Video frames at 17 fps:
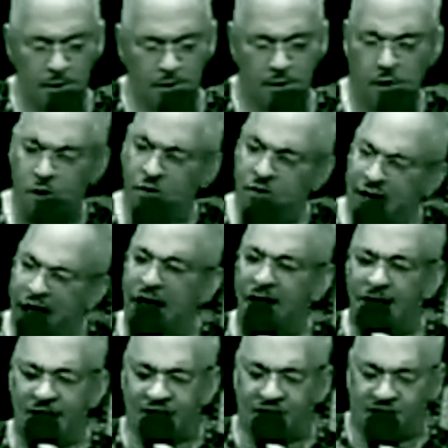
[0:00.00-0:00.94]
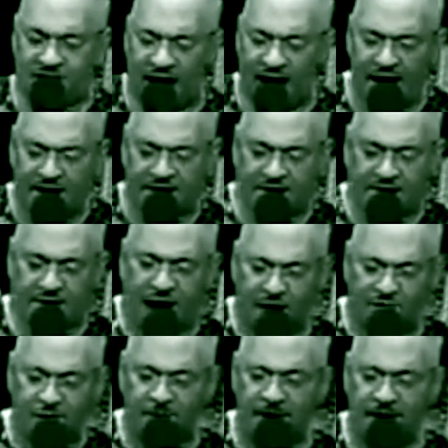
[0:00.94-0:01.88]
The United States
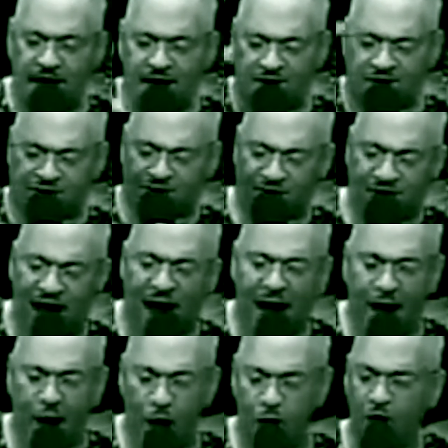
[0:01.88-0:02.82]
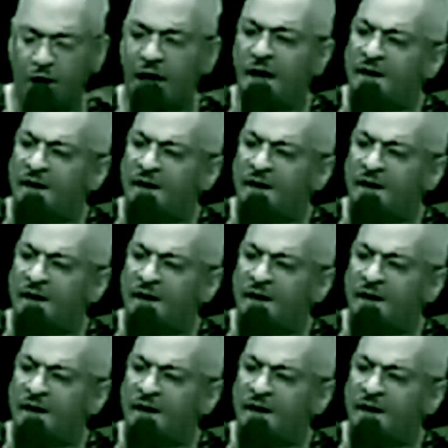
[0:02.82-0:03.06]
government has failed